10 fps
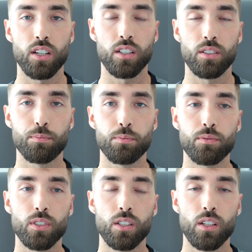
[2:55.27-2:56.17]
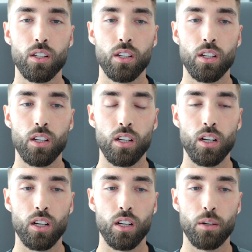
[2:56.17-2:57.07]
Um,
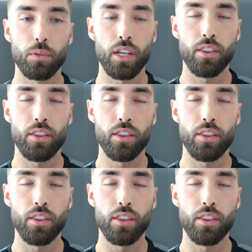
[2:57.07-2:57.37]
um,